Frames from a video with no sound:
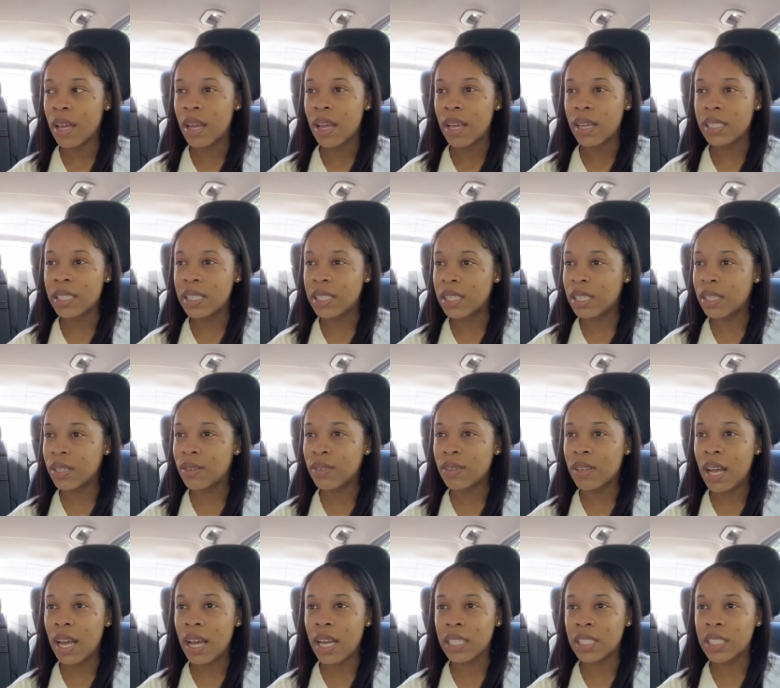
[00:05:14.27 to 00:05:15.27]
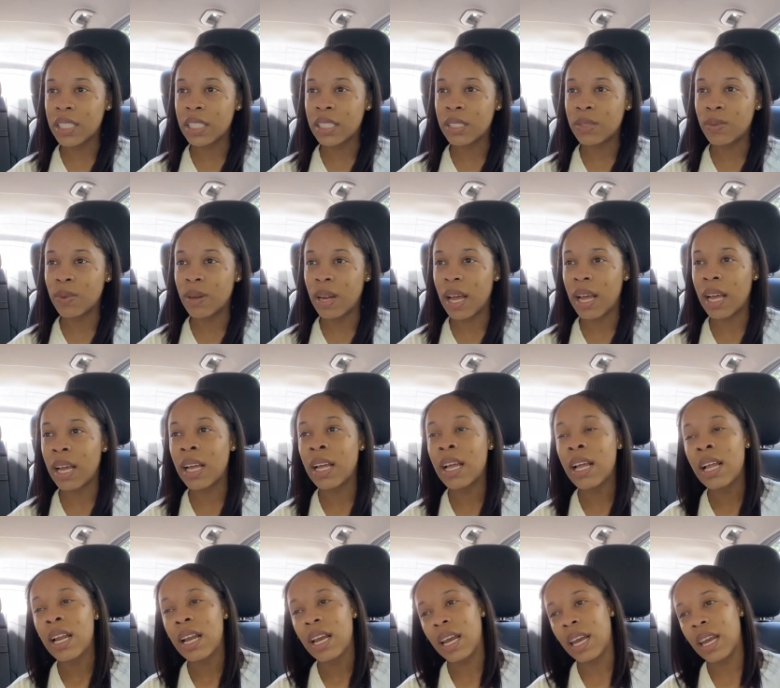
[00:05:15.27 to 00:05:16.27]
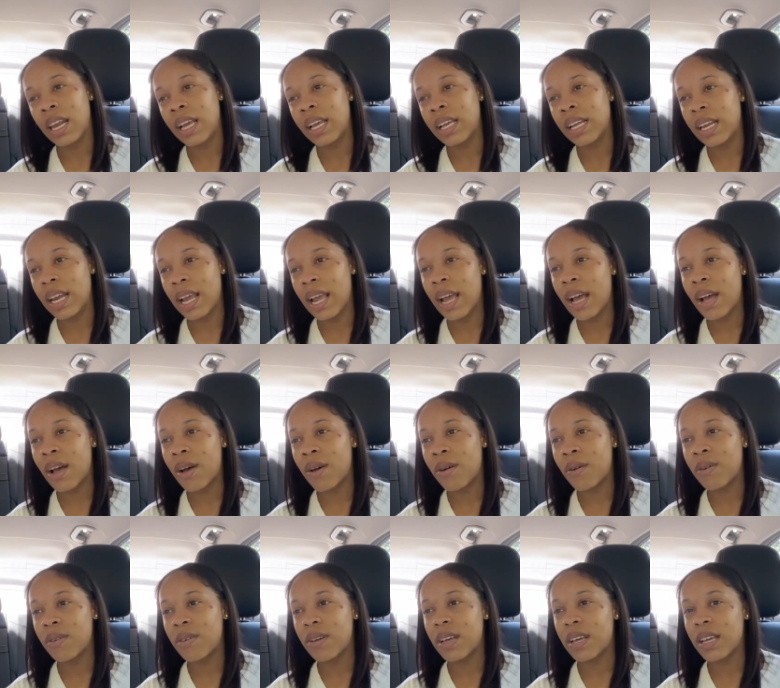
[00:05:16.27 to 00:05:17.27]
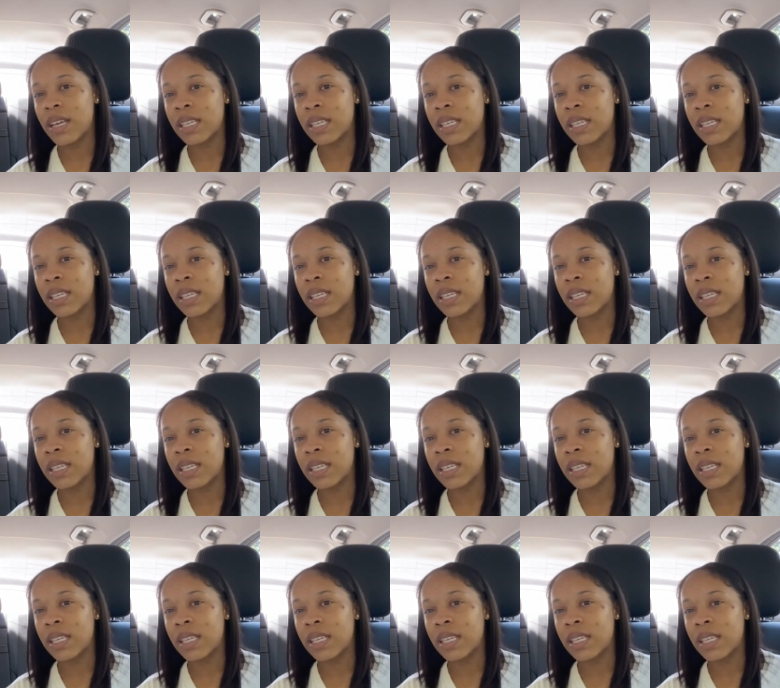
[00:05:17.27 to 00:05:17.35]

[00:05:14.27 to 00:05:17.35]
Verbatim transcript: Still nauseous when I lay down.